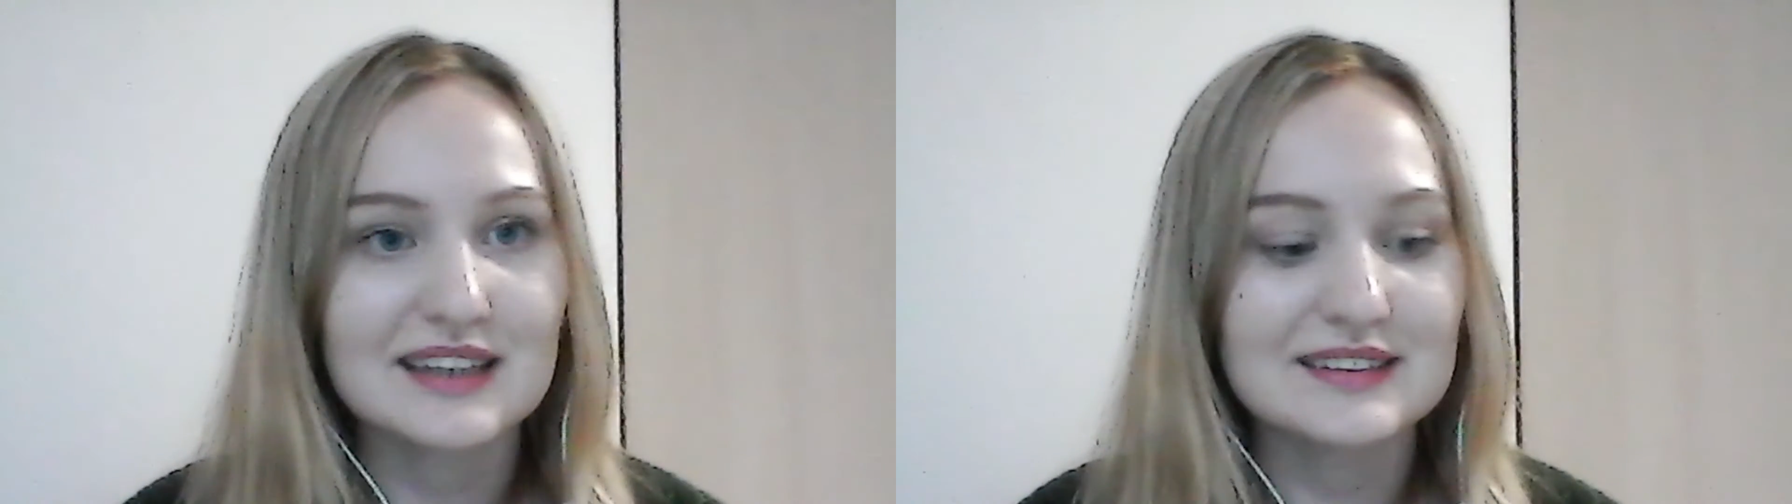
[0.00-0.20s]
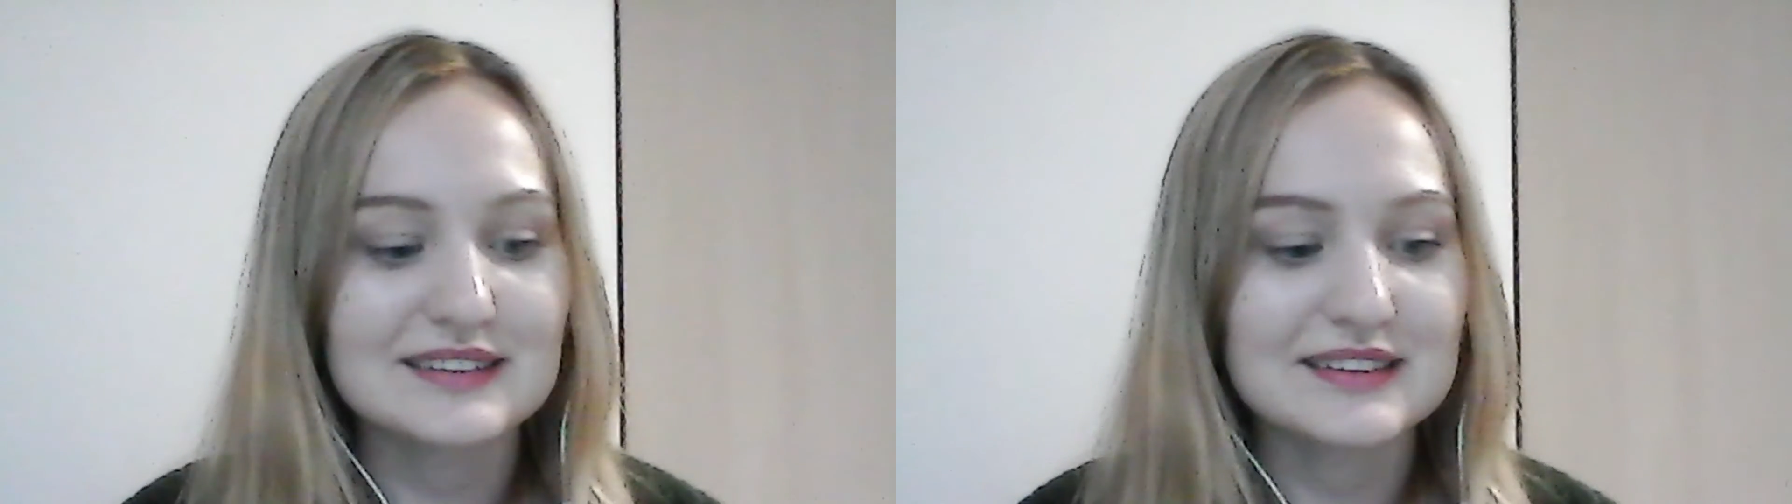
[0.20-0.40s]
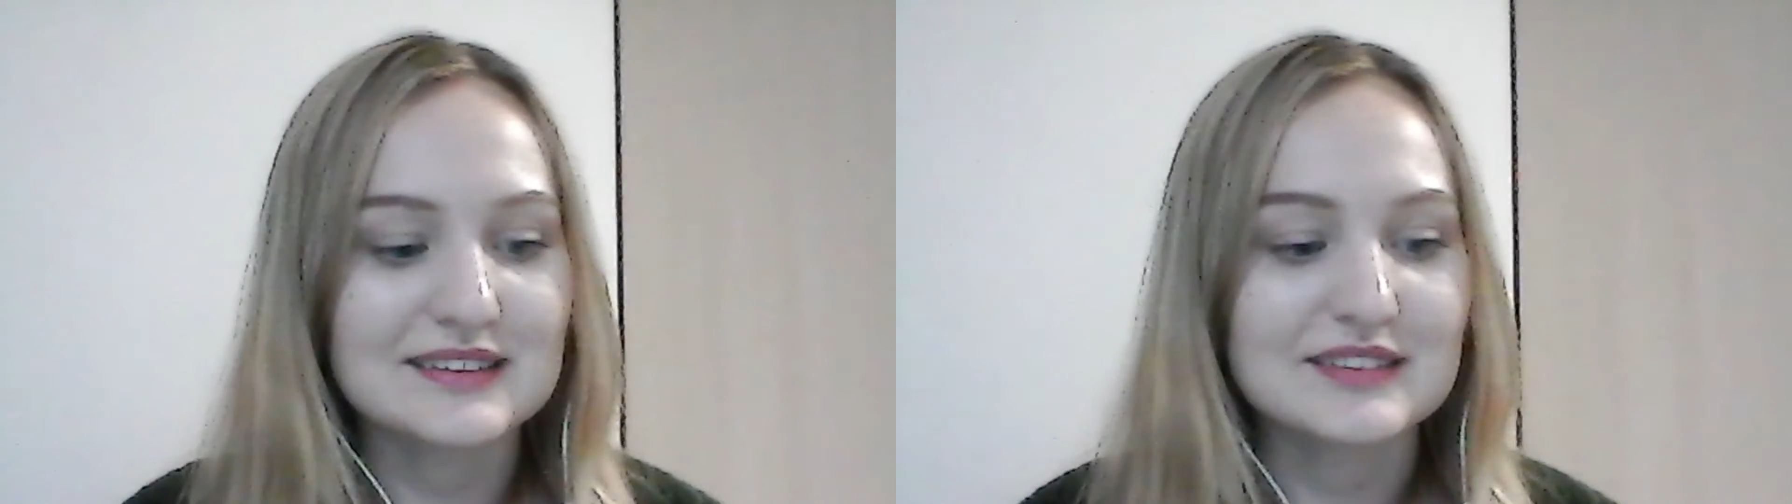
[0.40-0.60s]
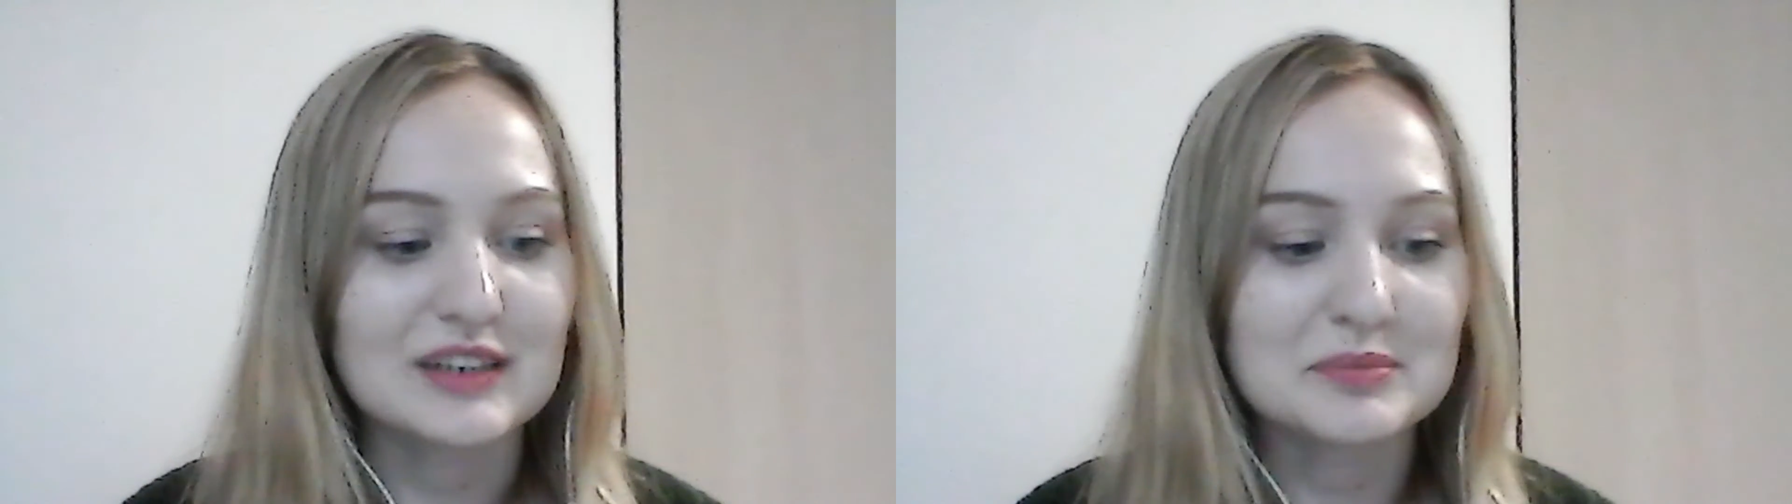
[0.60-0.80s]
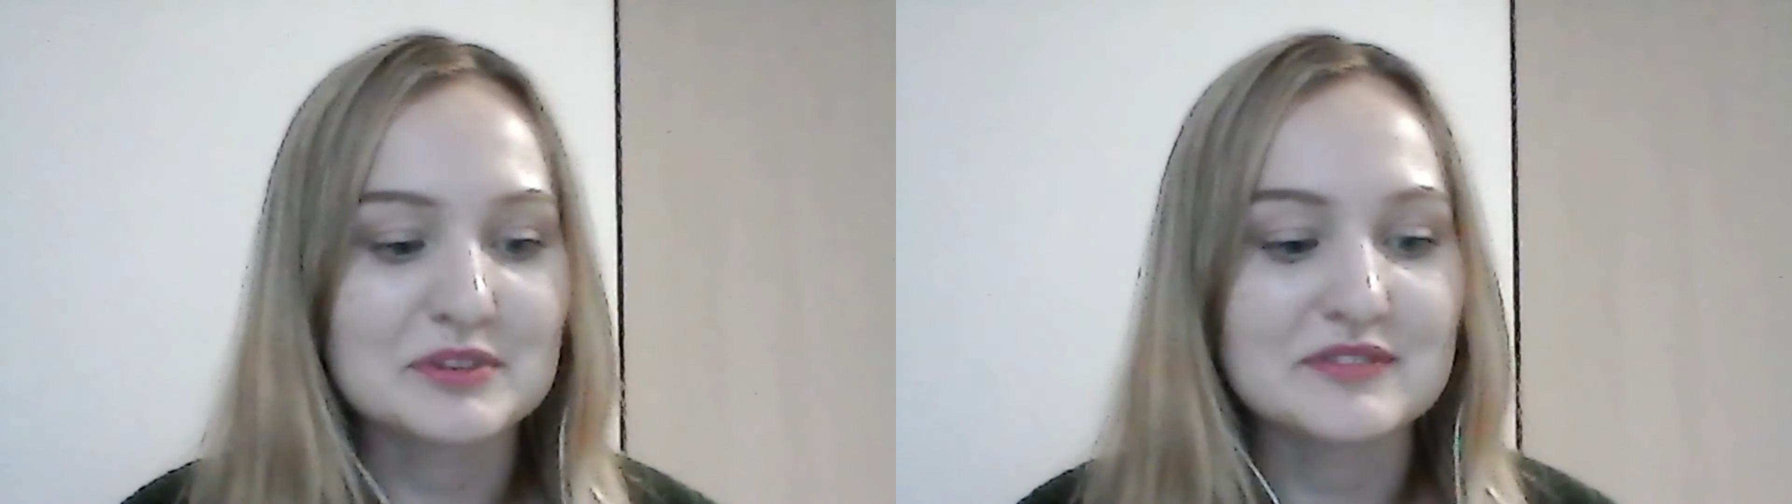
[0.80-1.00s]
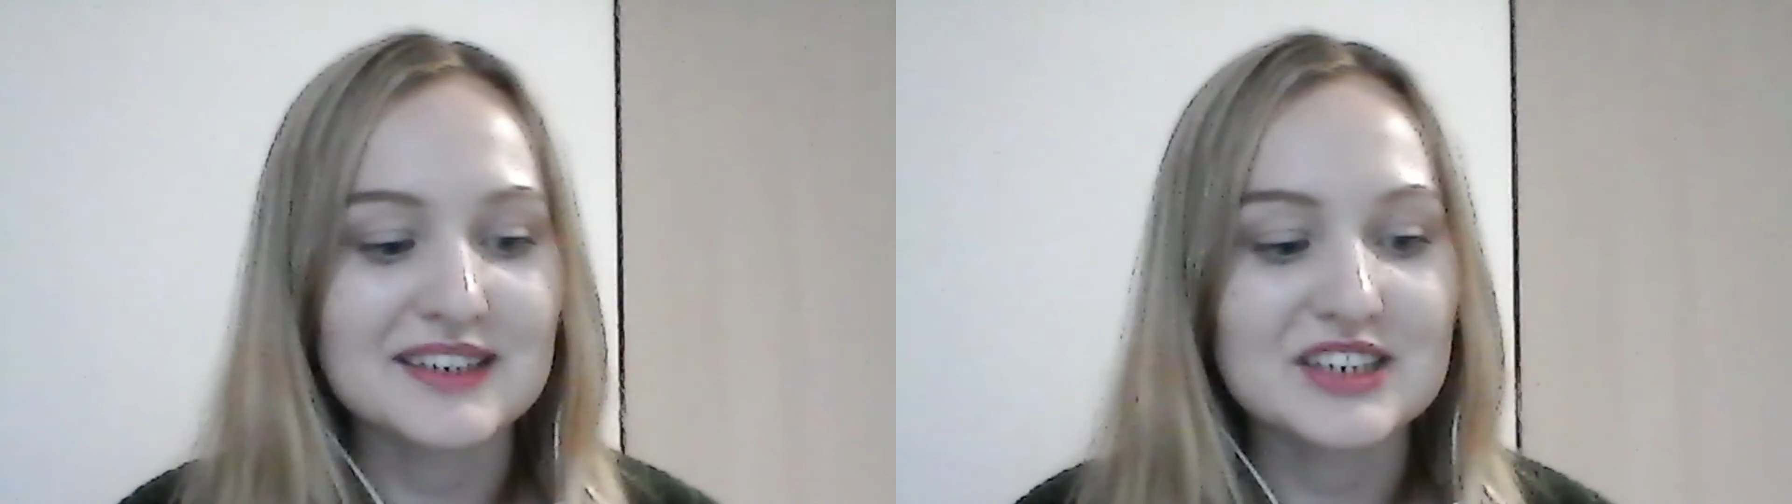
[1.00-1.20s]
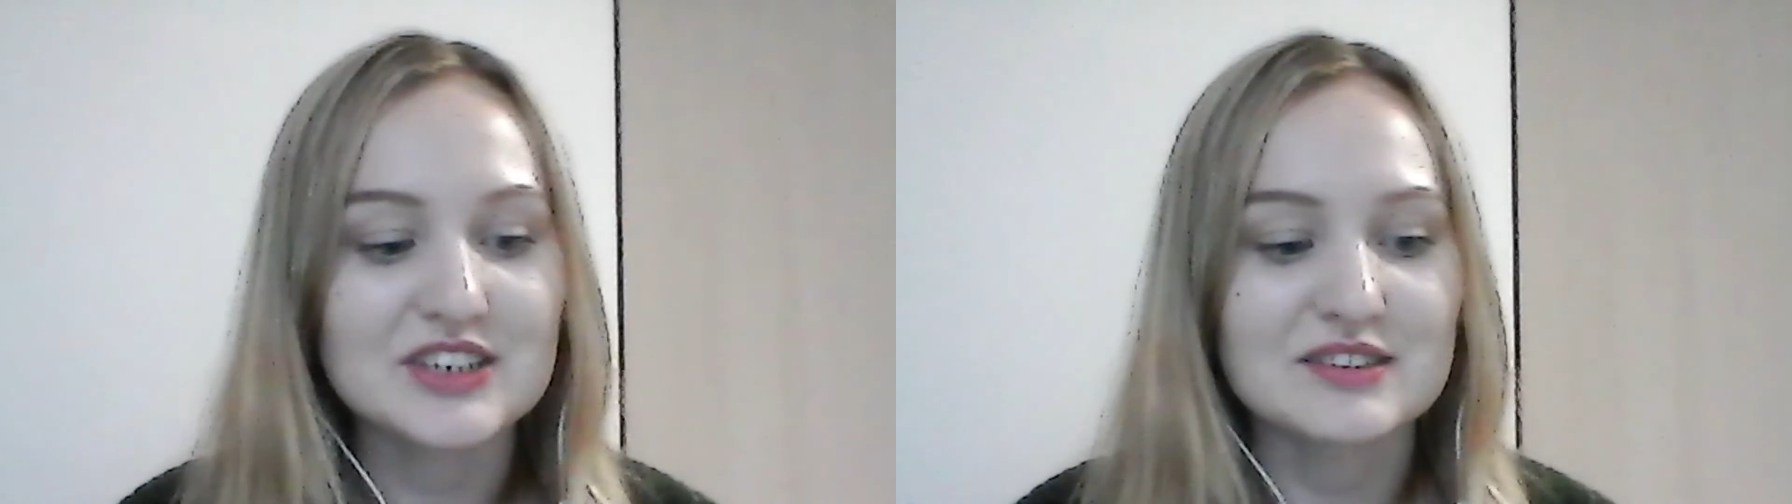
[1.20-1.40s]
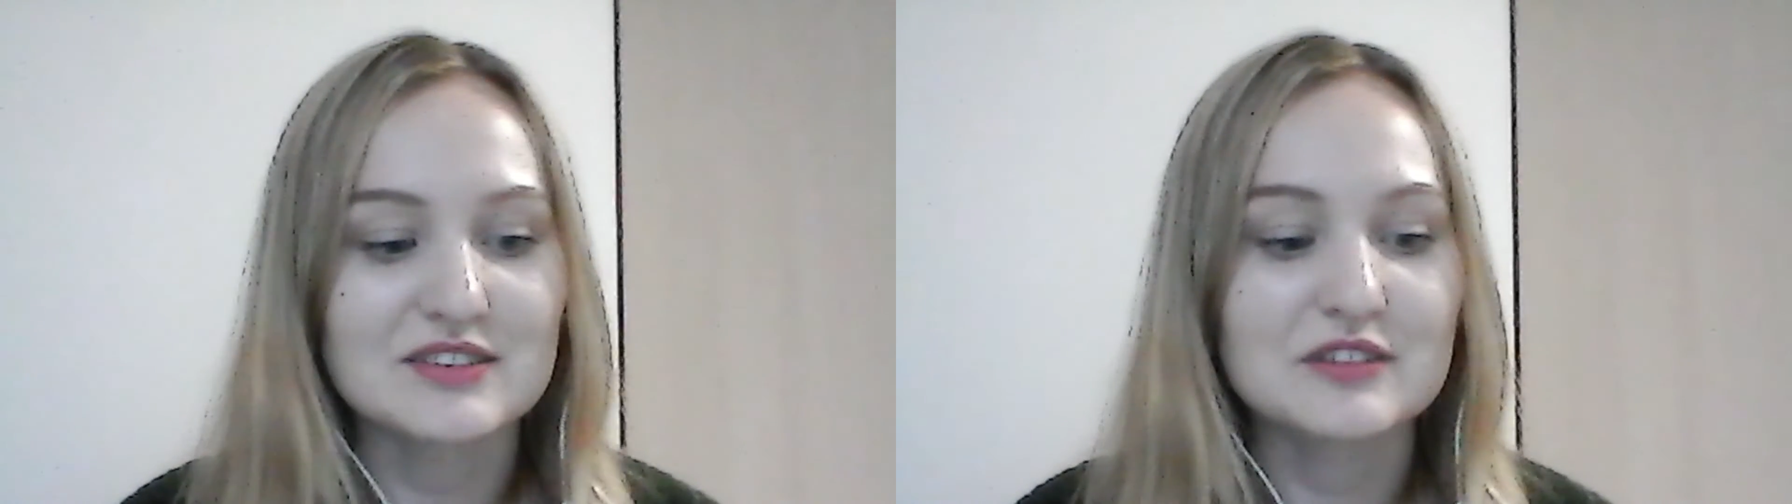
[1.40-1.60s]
and the deprivation